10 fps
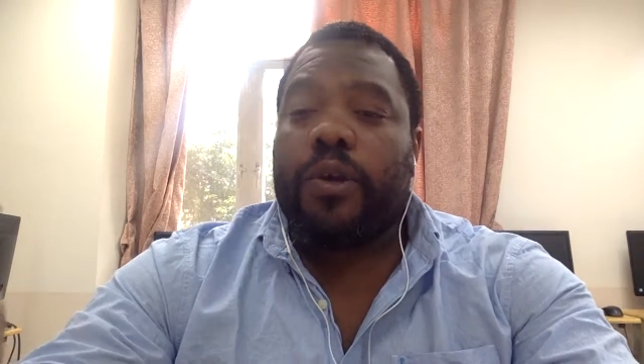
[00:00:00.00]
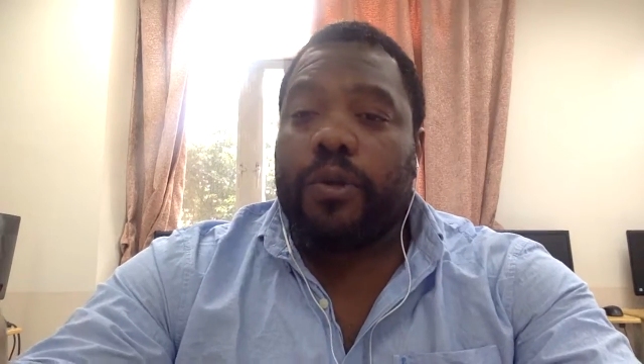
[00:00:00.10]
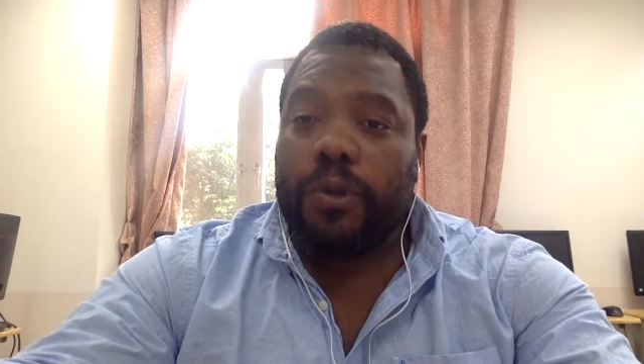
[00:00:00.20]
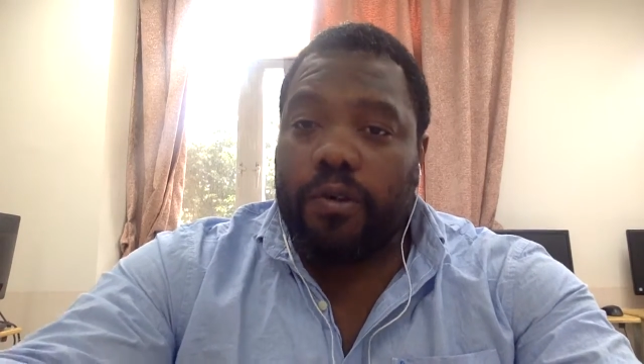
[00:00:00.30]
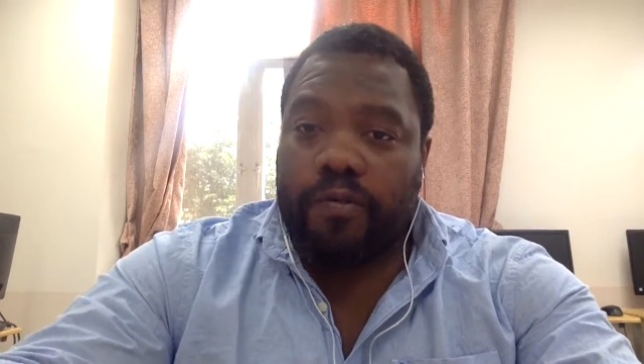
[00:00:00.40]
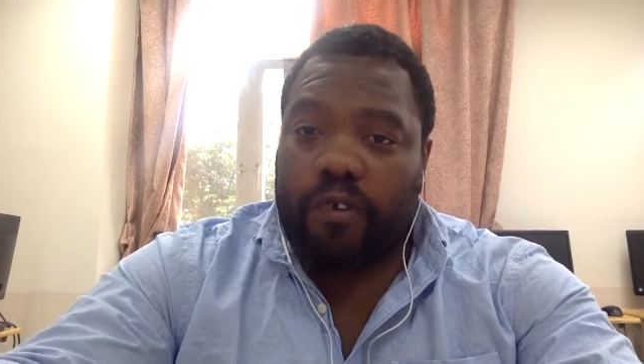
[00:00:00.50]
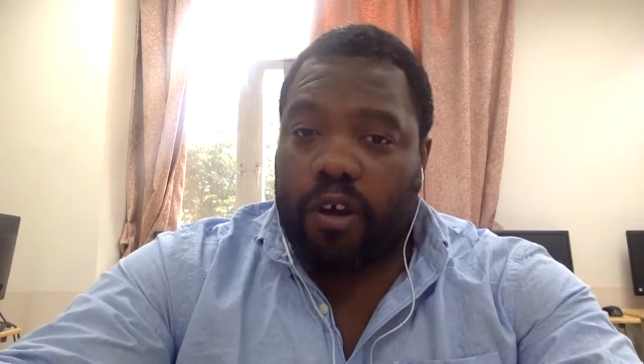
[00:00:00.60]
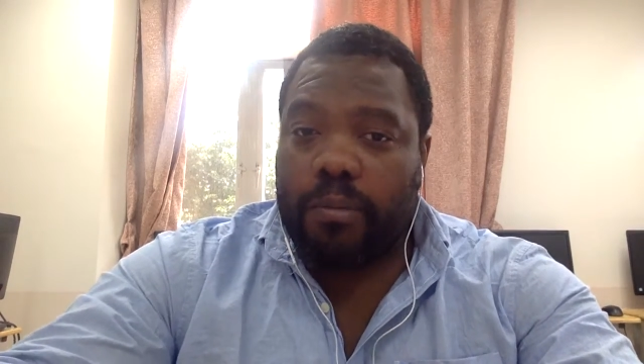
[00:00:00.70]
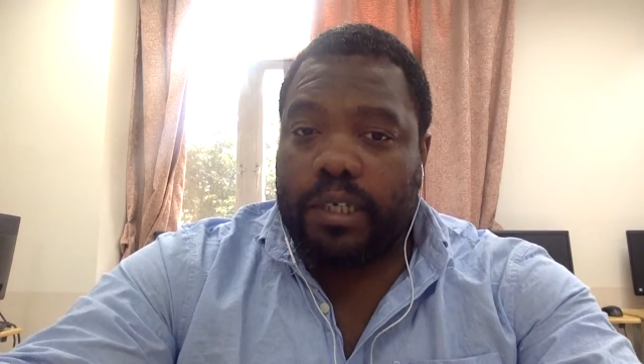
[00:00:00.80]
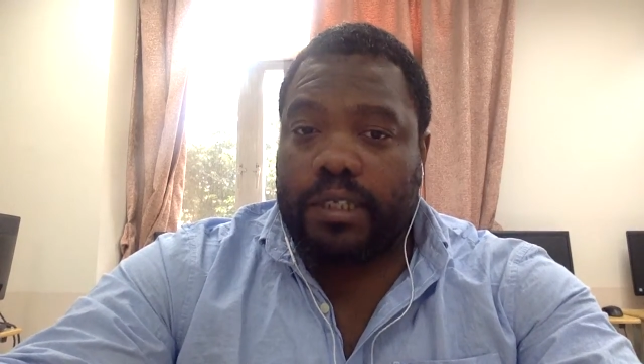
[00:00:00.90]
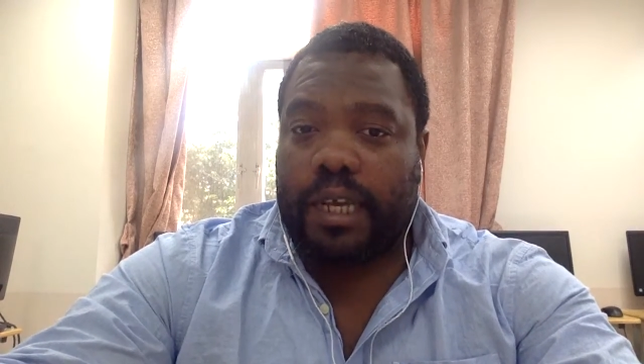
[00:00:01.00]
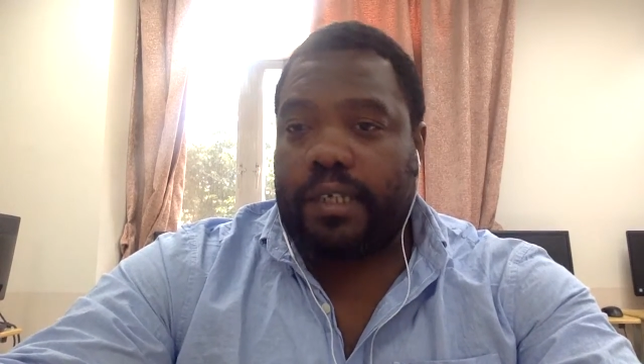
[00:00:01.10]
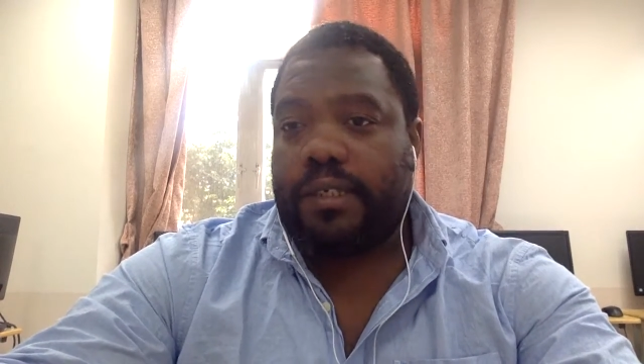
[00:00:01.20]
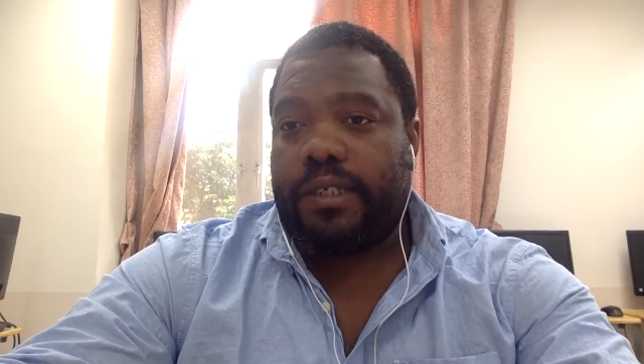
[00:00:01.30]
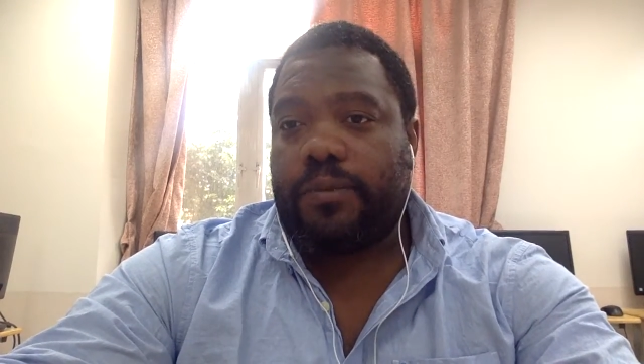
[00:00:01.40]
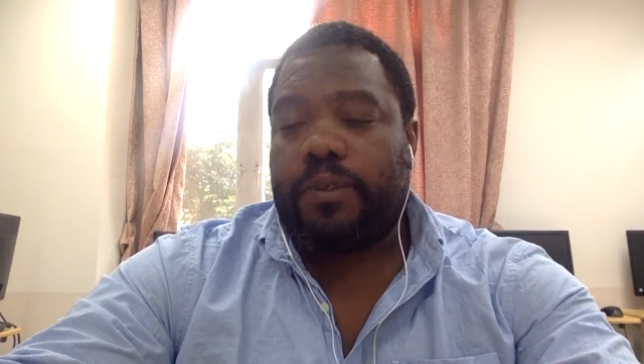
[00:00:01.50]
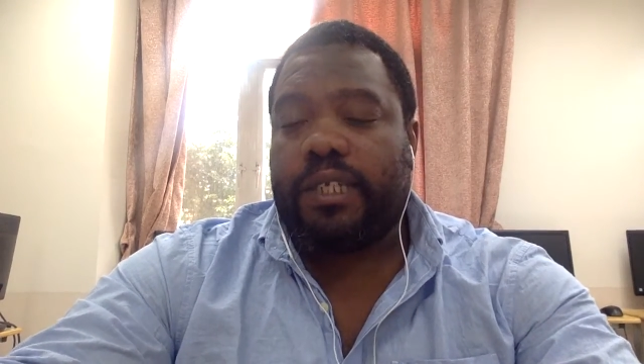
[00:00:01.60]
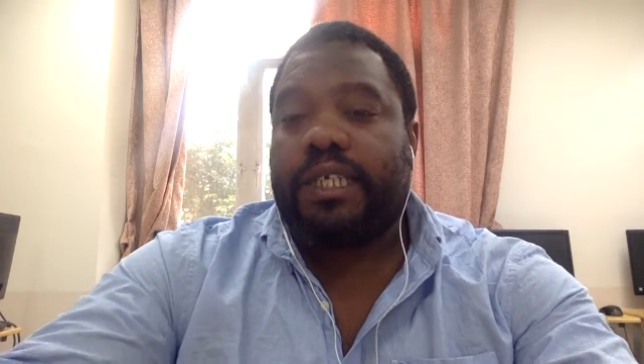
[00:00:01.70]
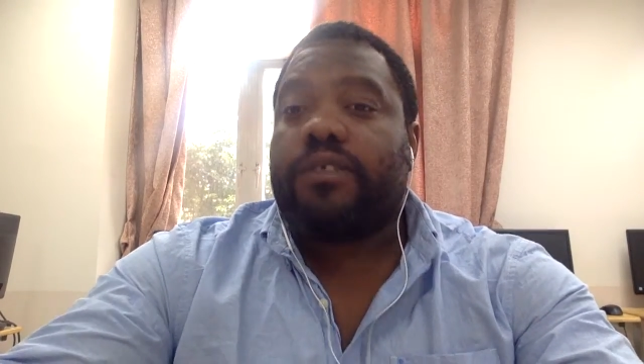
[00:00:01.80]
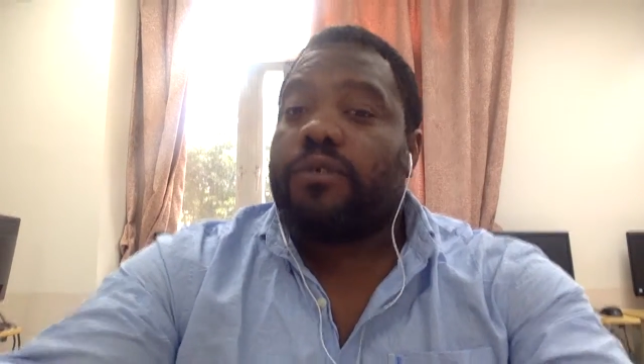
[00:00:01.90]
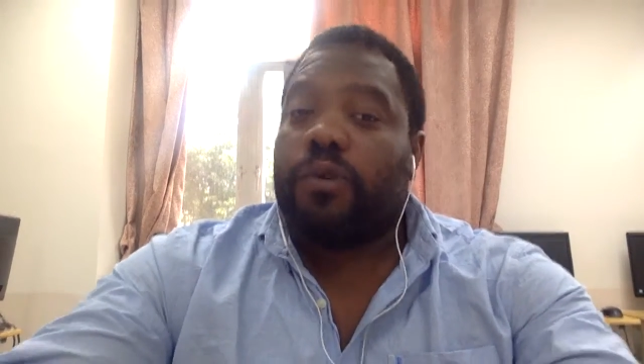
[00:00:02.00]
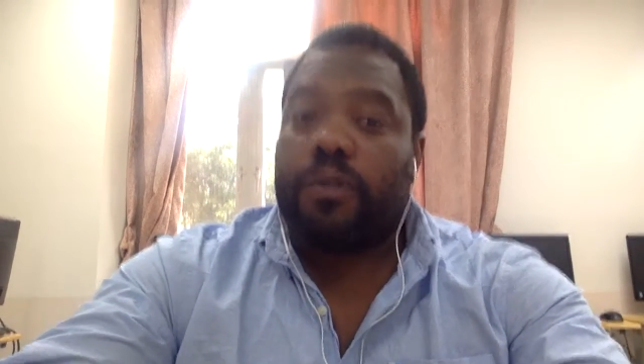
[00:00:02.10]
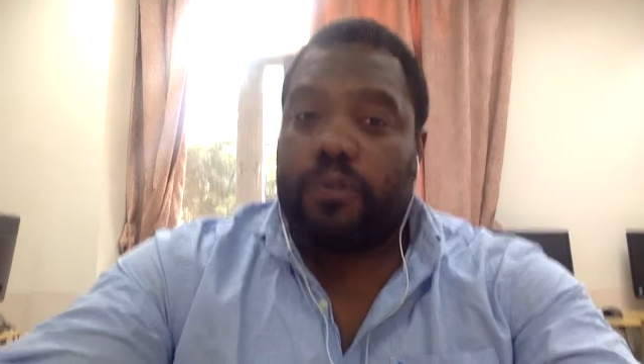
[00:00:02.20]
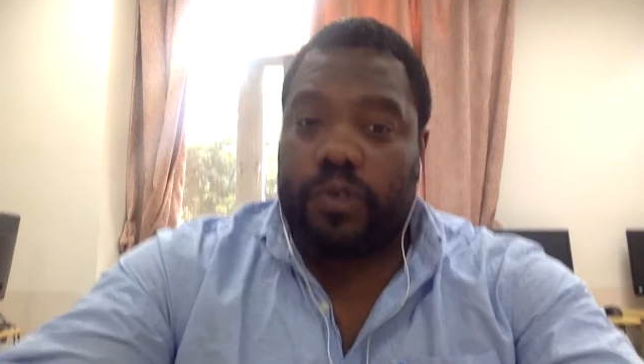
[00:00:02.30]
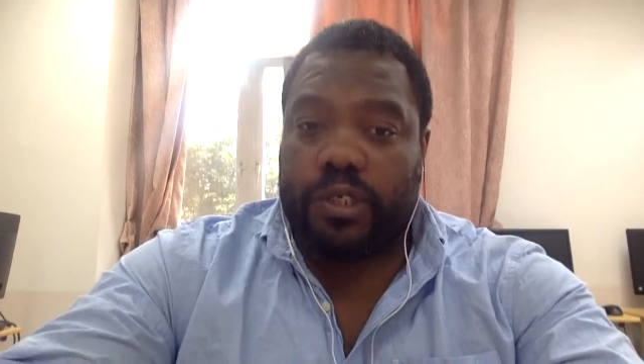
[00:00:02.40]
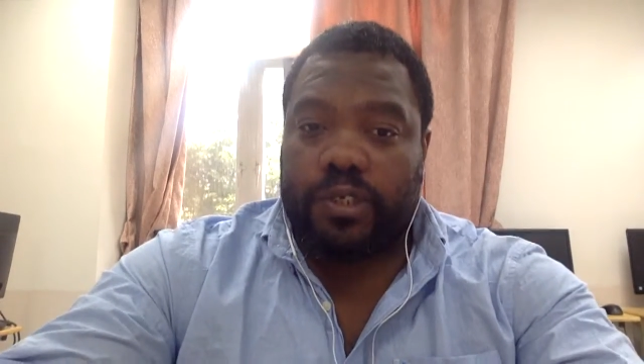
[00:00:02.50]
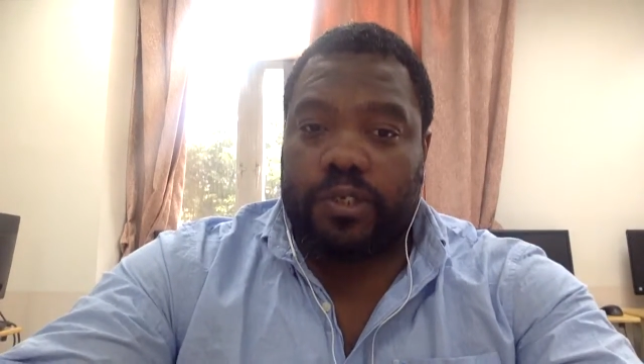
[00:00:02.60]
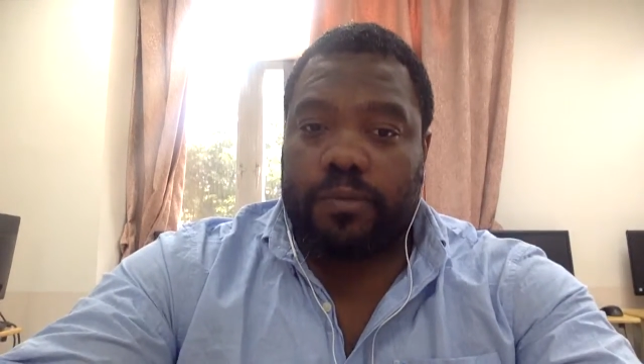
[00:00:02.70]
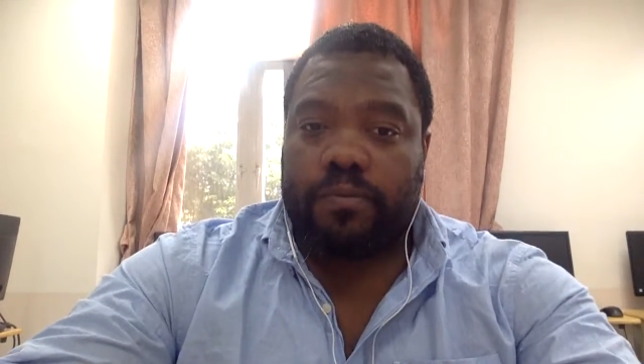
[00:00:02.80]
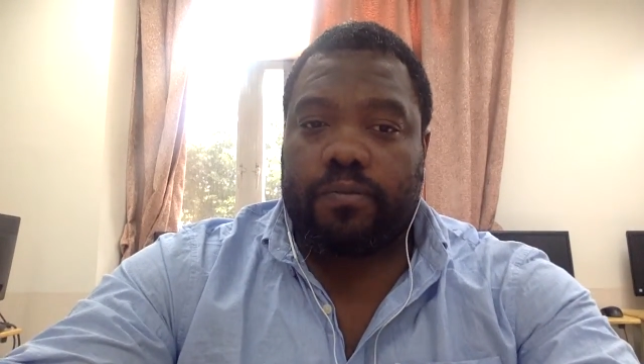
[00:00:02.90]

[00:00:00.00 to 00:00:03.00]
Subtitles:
new farming techniques would lead to the growth of cities.